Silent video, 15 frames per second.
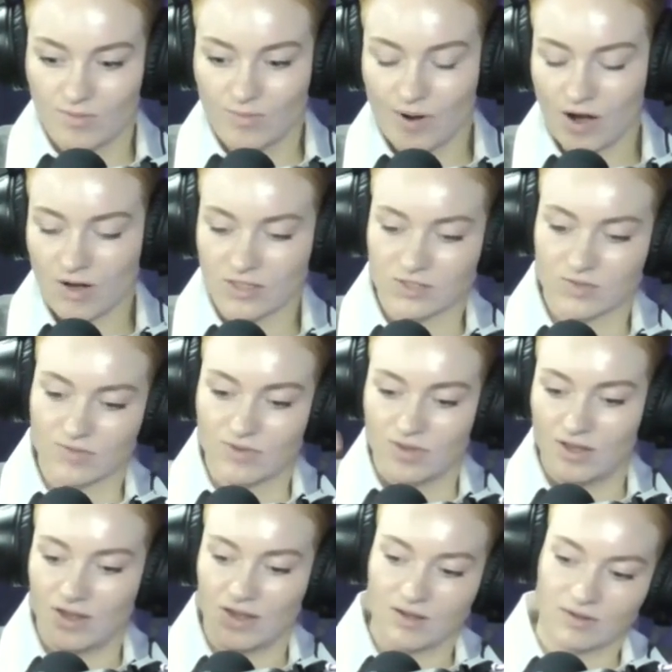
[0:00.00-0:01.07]
parts of
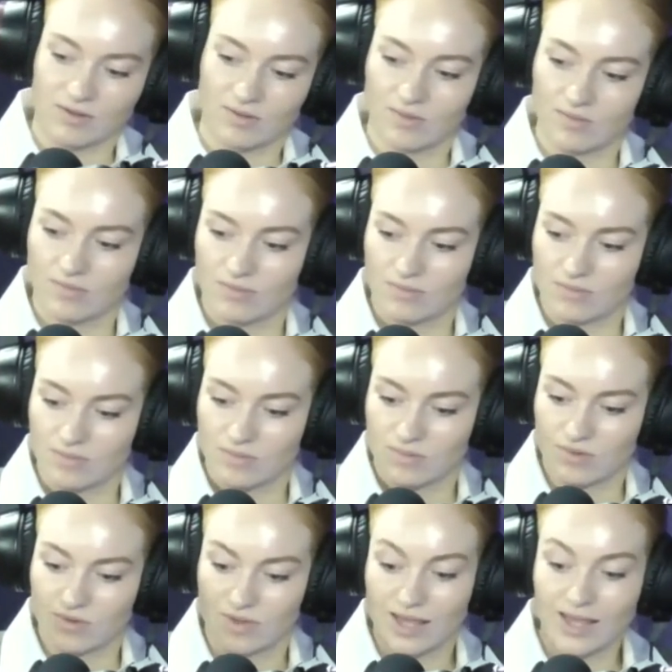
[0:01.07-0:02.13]
the
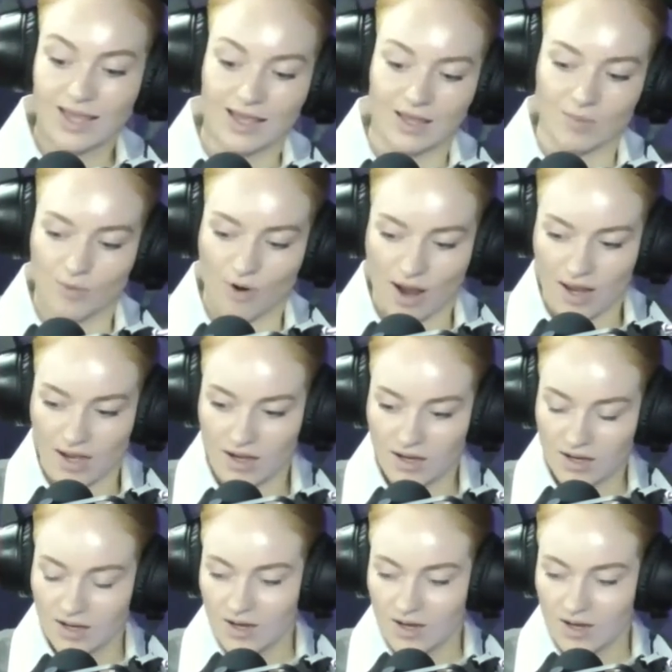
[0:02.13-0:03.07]
thinking brain